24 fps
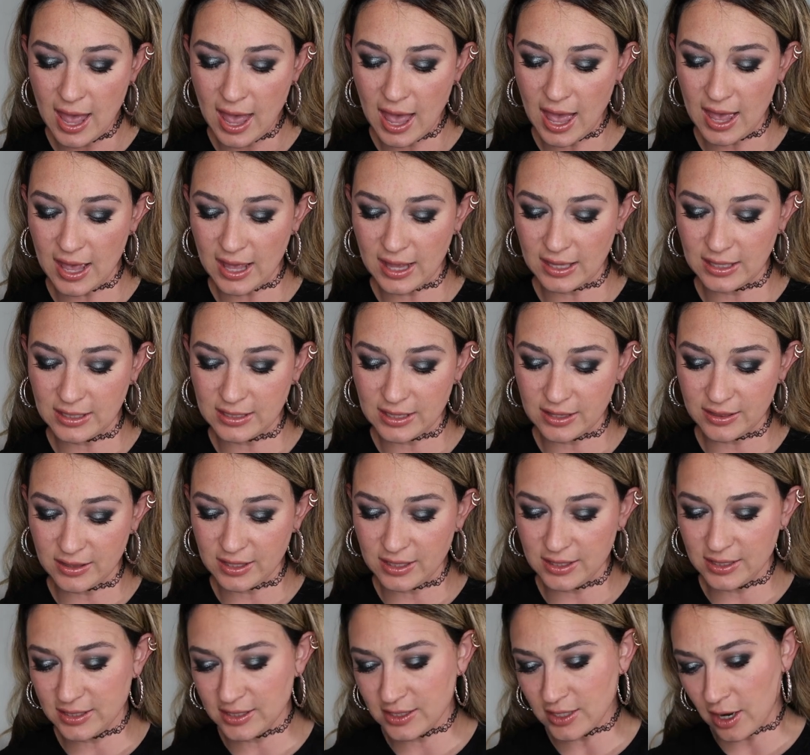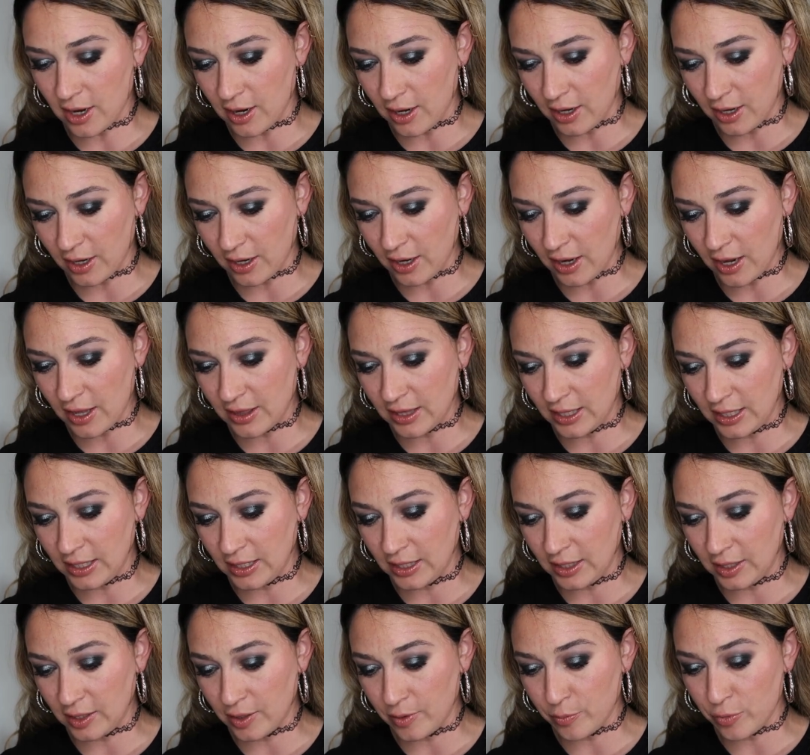And these are
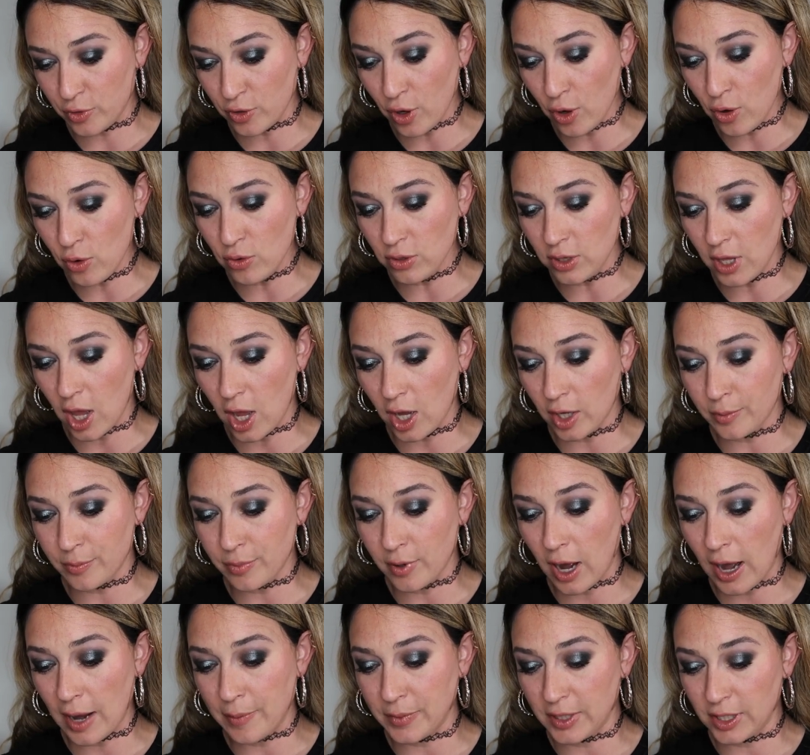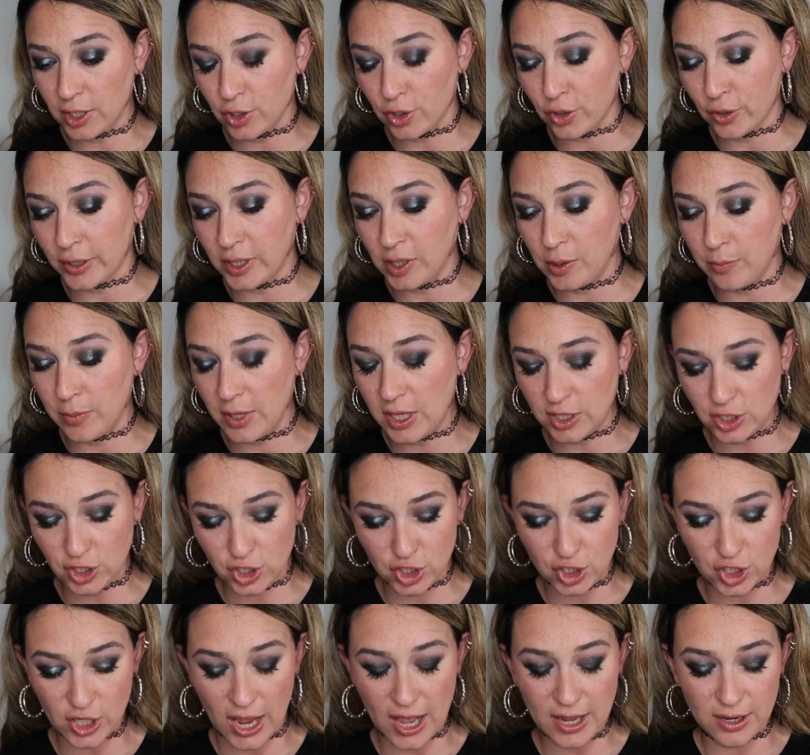the Pro Long Priming Cream
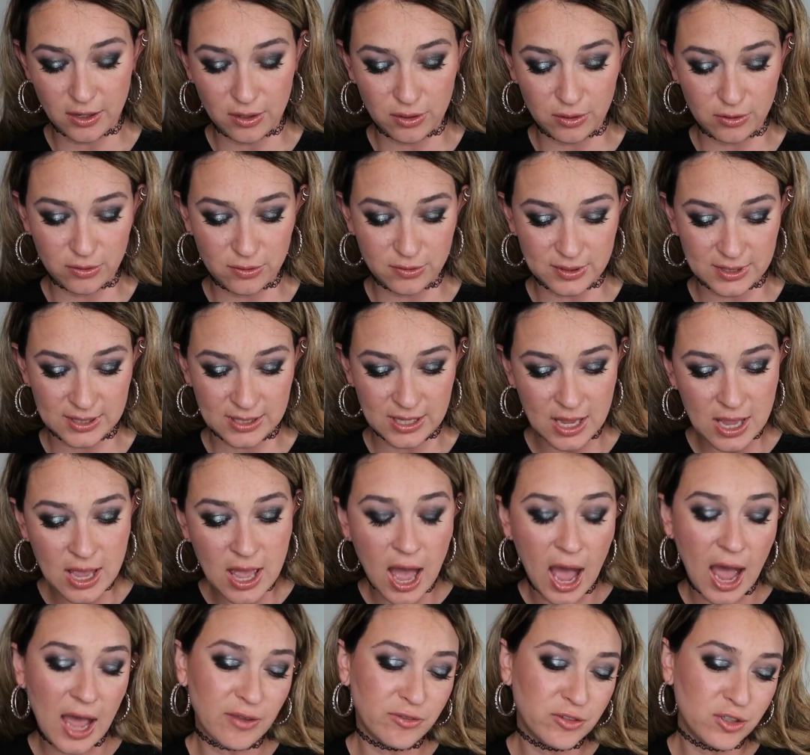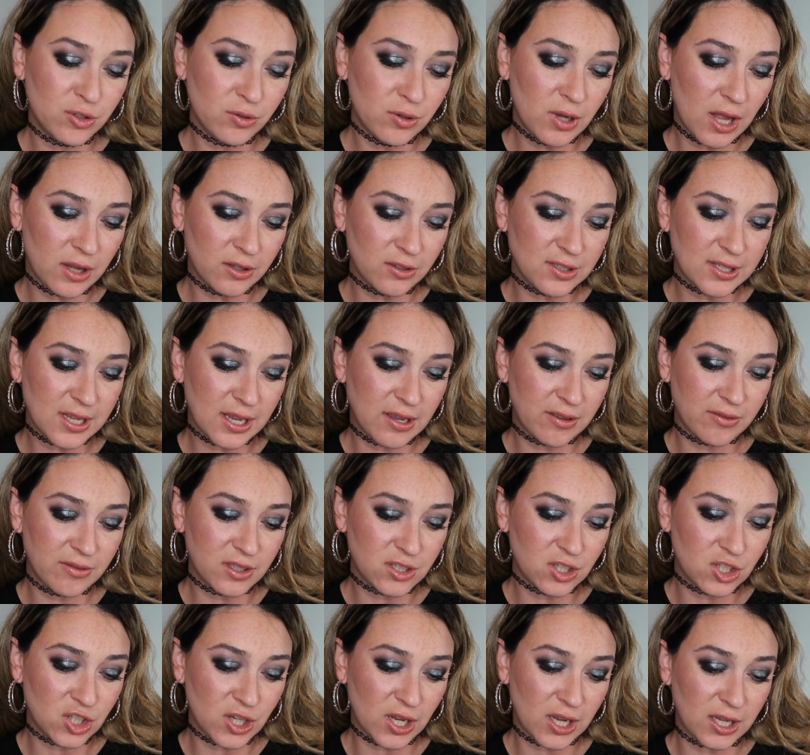Shadows. I have two colors. I have the
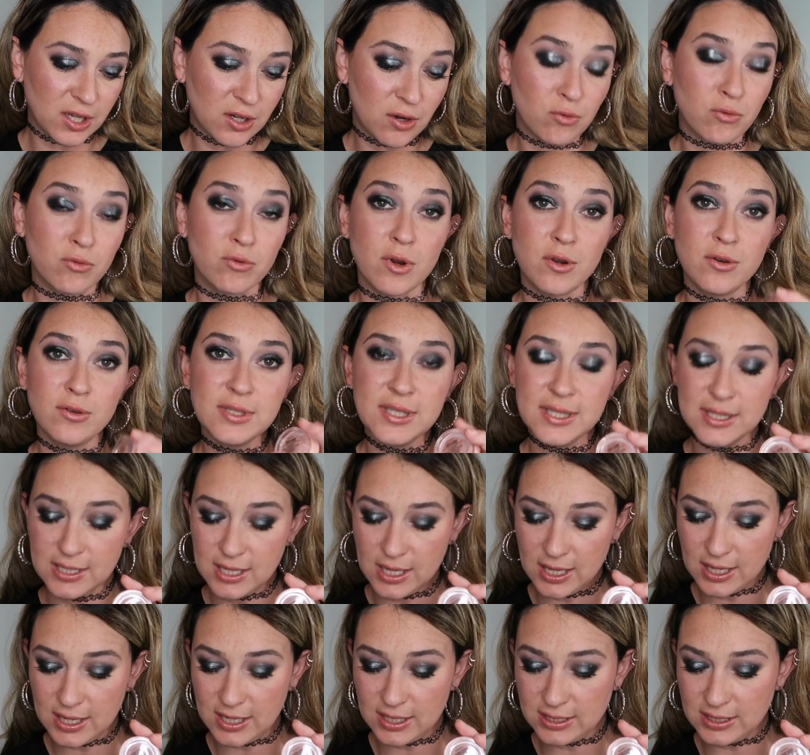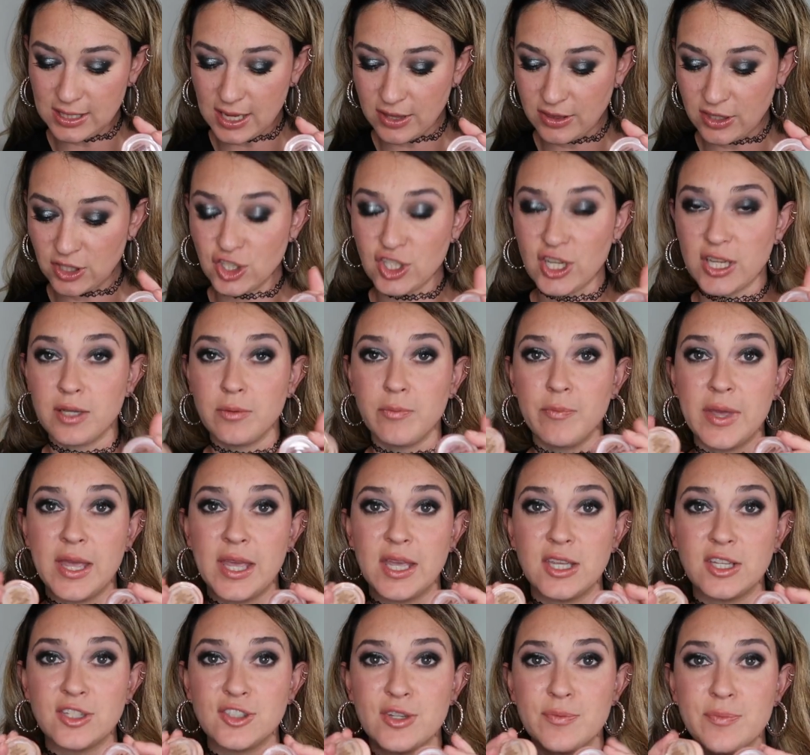shade Rose Sand and the shade
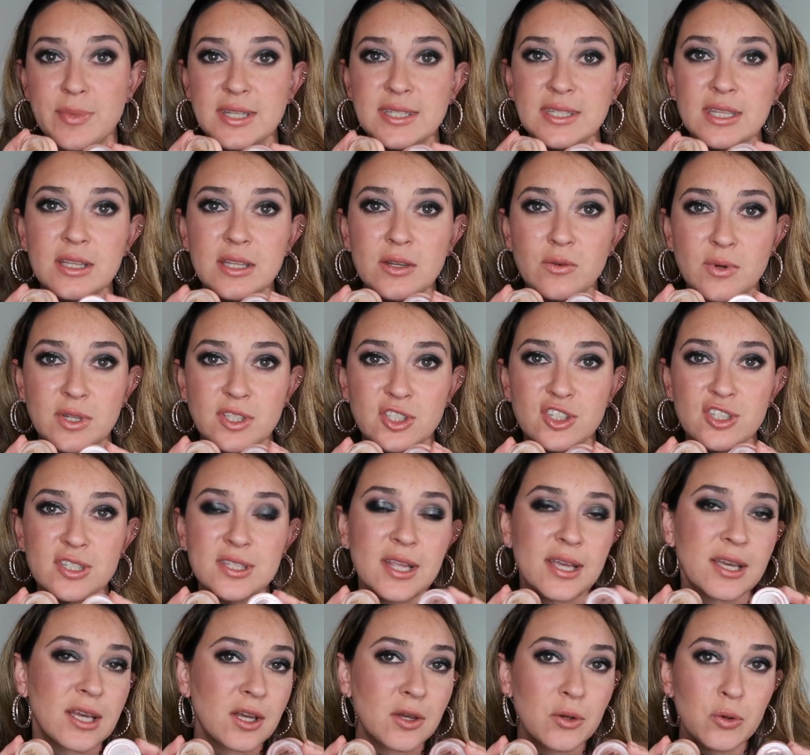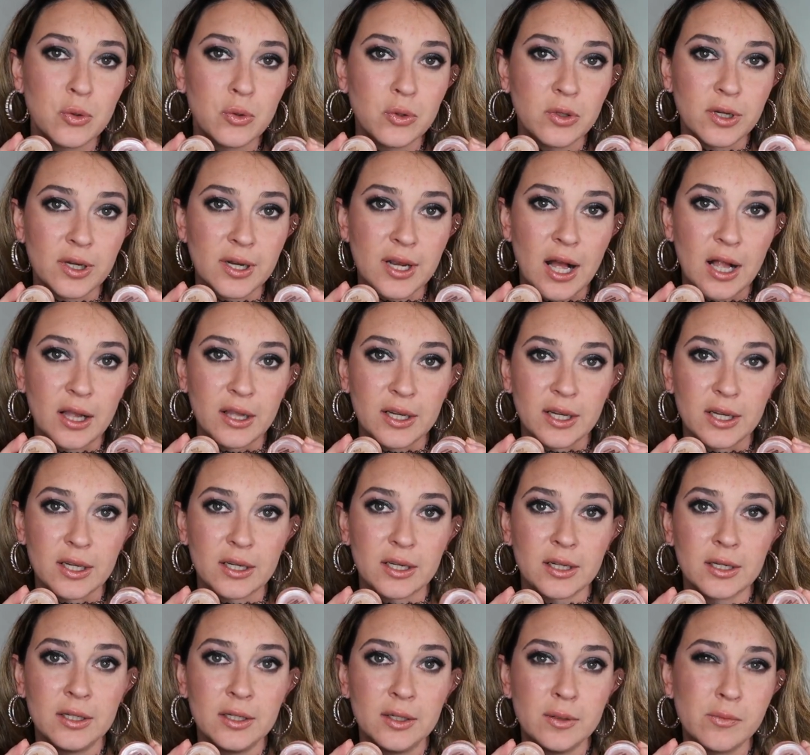Beige. And basically one's just like a cooler
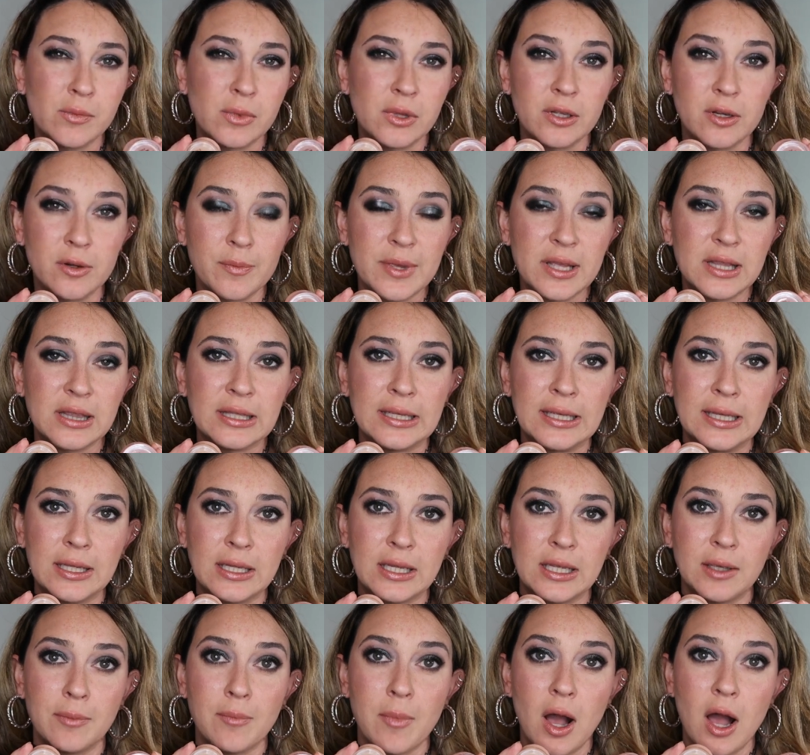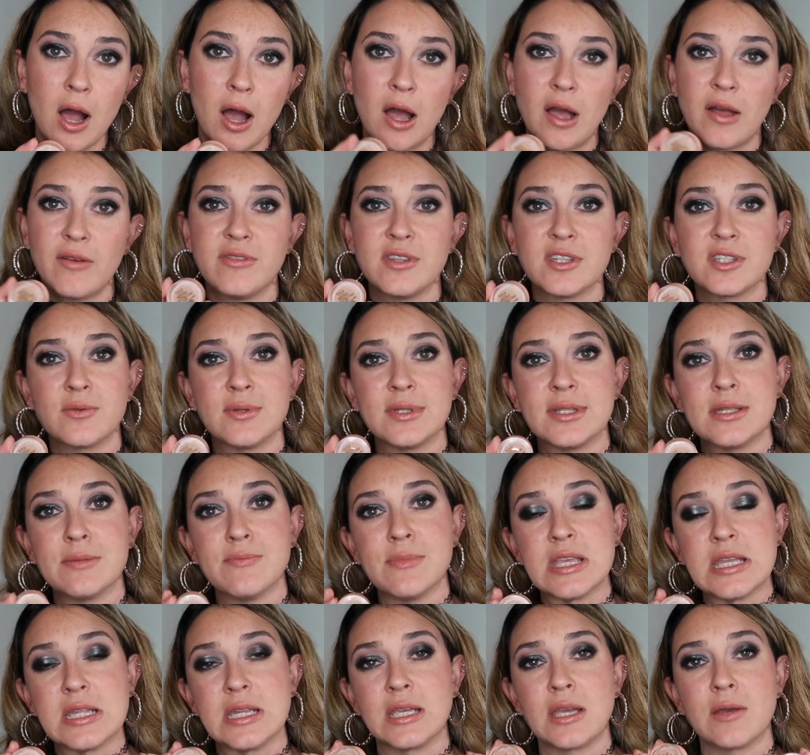color a little bit leaning mauve. This one's
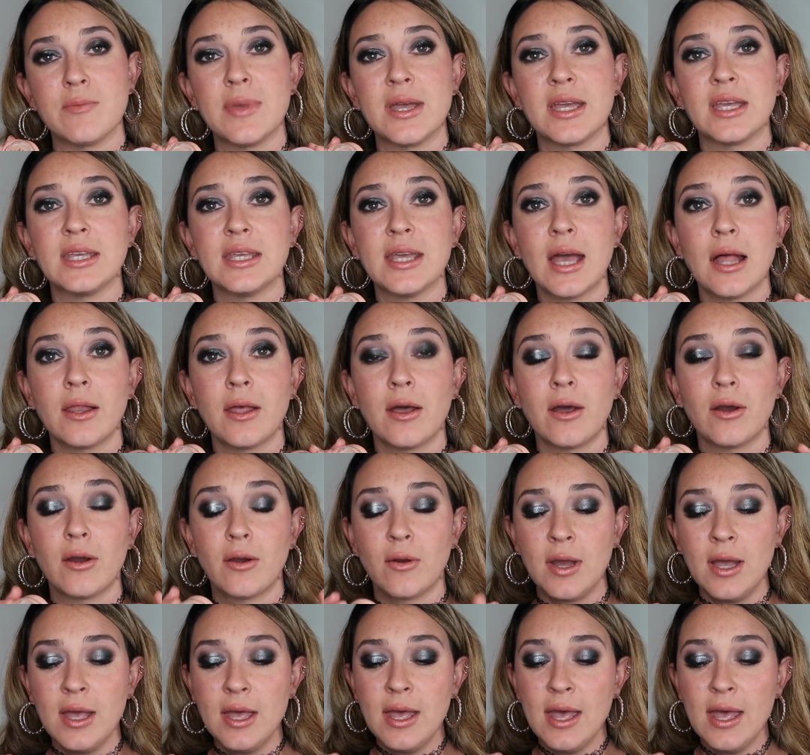leaning a bit yellow.